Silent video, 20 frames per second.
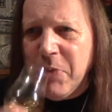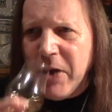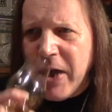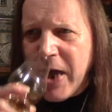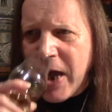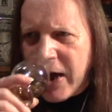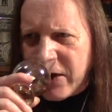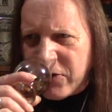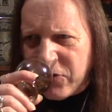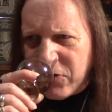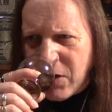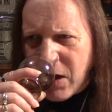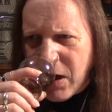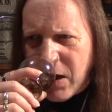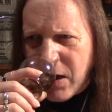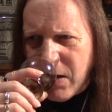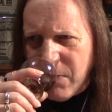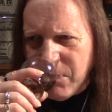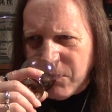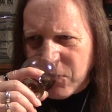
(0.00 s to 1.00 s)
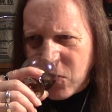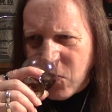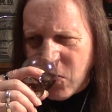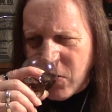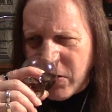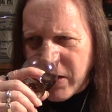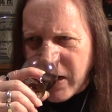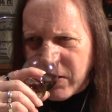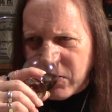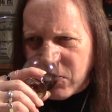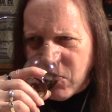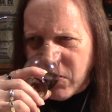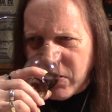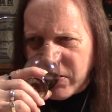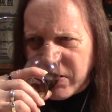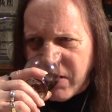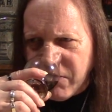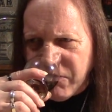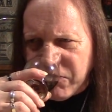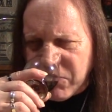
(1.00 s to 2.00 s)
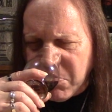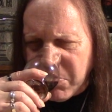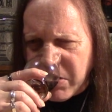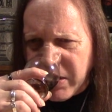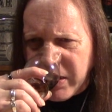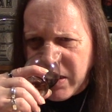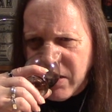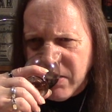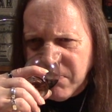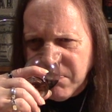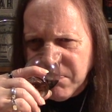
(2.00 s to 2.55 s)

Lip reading: PX quite comfortably.